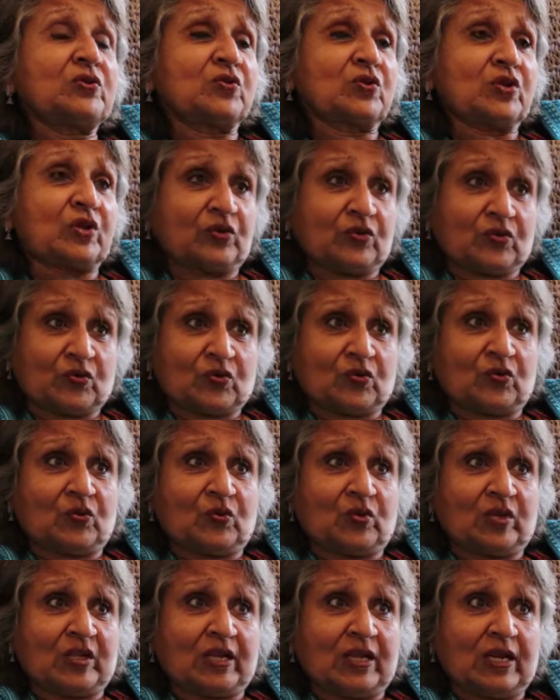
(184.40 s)
to
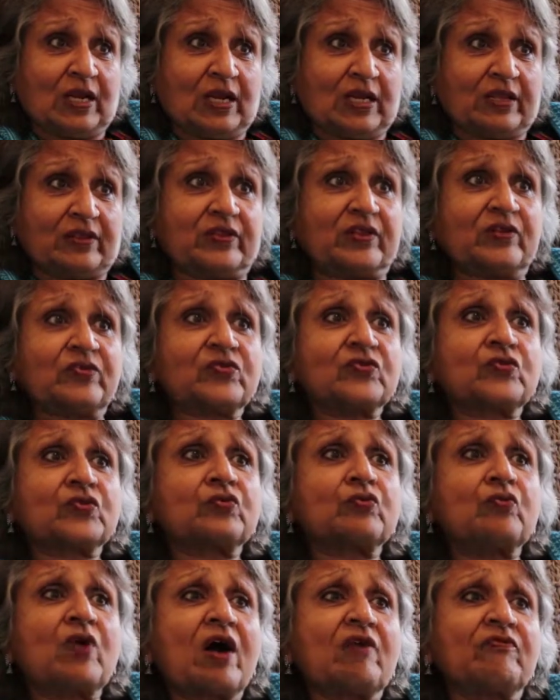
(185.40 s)
control this
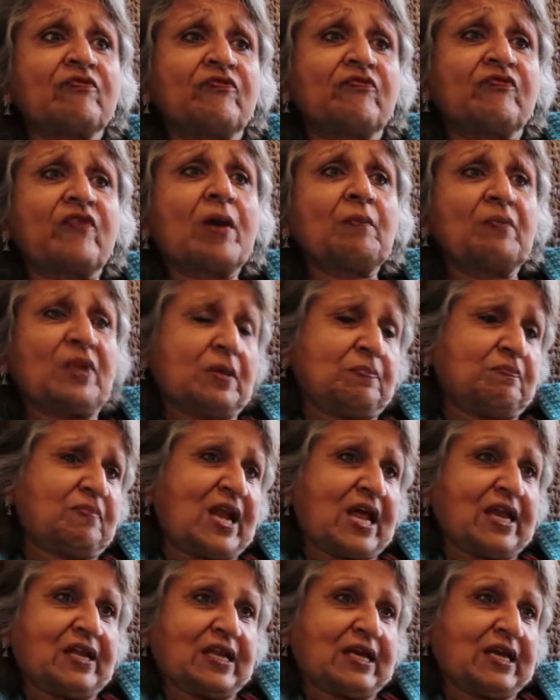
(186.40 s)
through our family
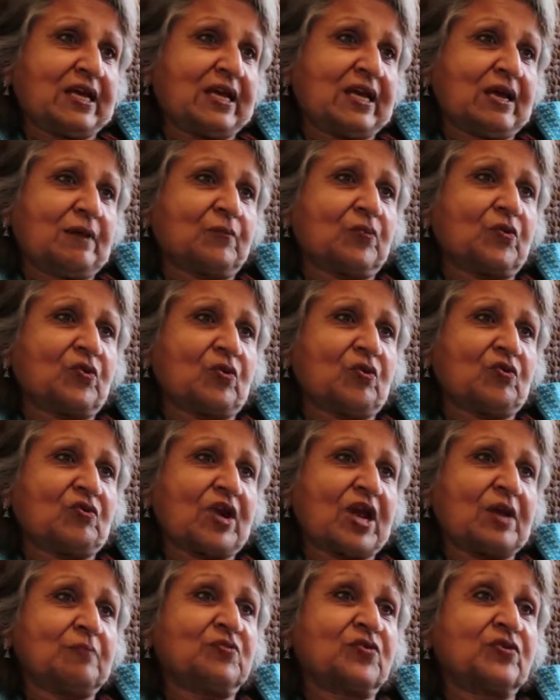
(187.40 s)
planning
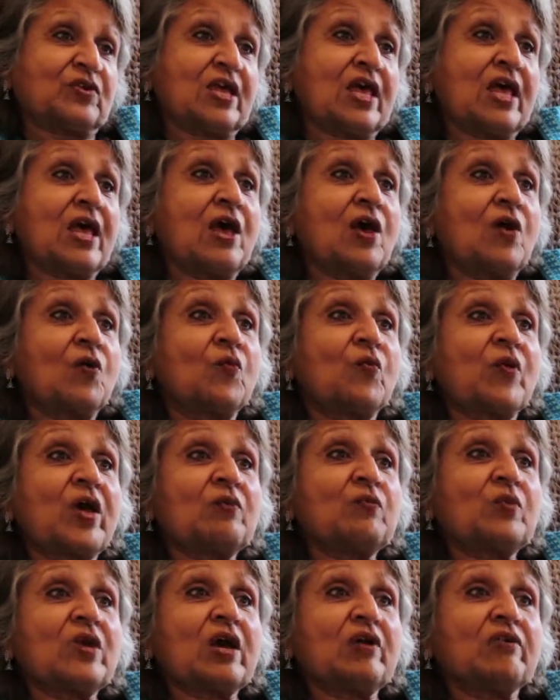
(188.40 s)
programs,
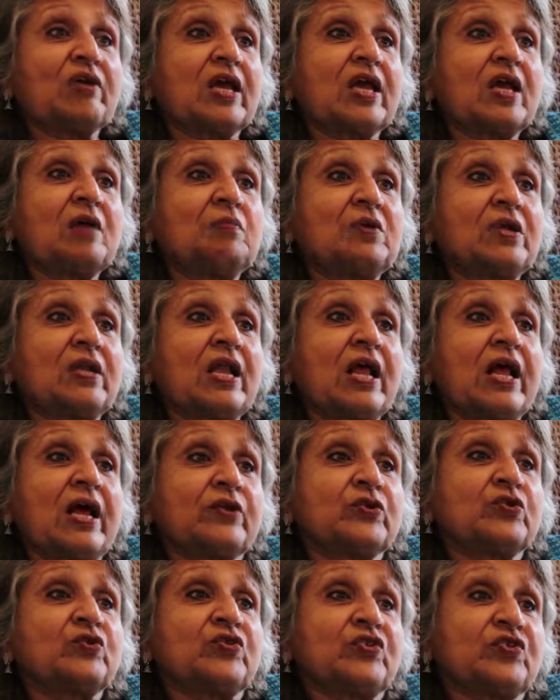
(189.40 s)
where we are able
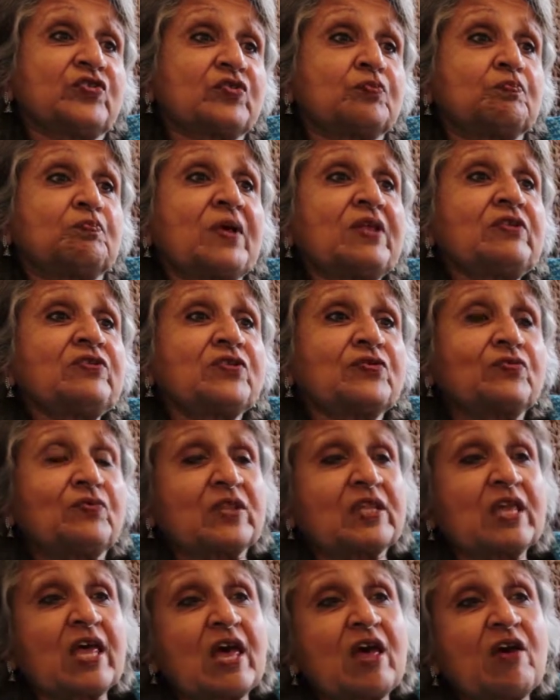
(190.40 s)
to dispense
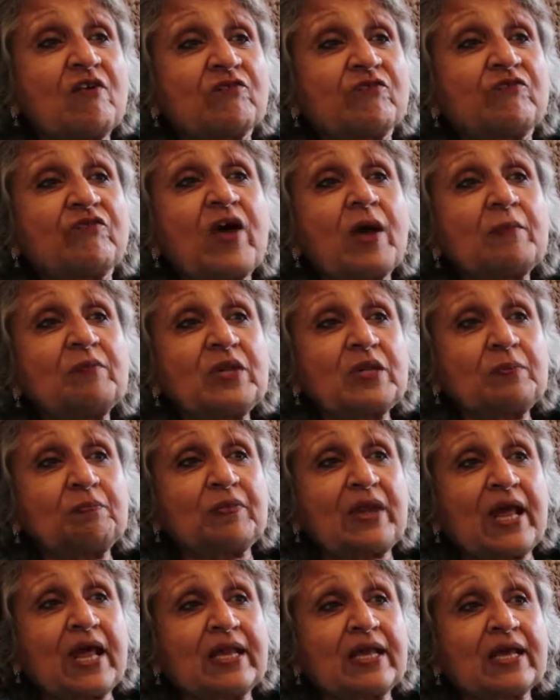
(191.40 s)
with family
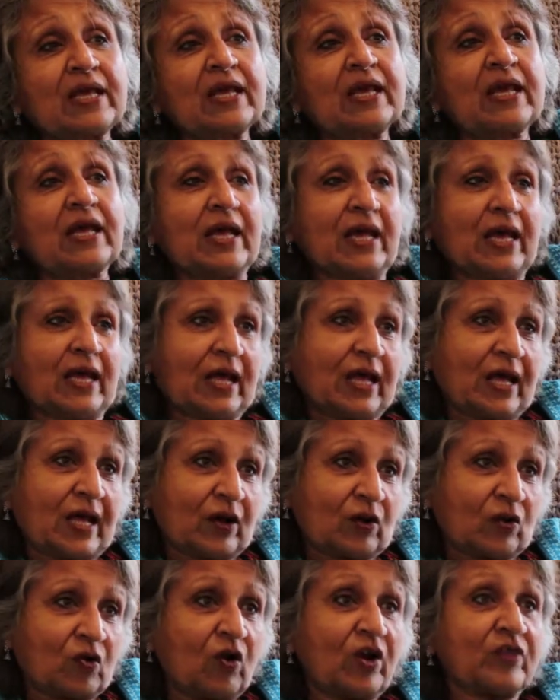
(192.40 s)
planning
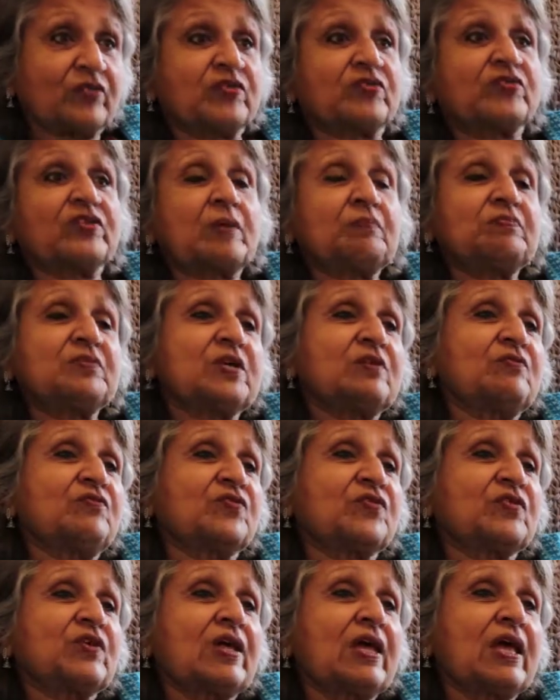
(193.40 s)

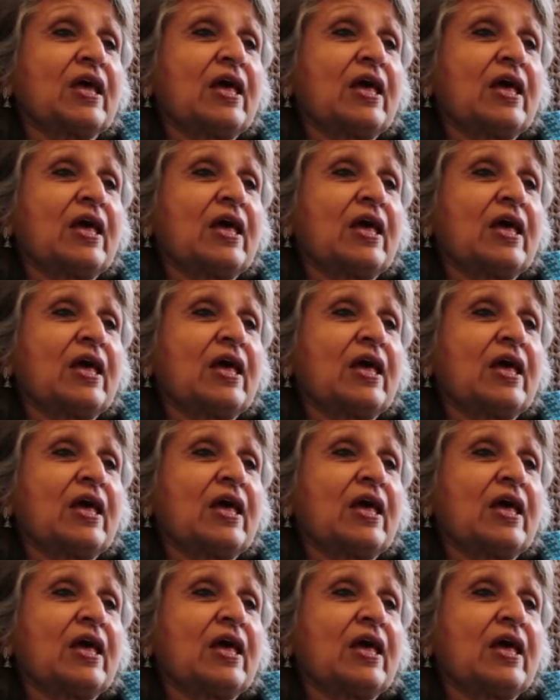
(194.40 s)
contraceptives,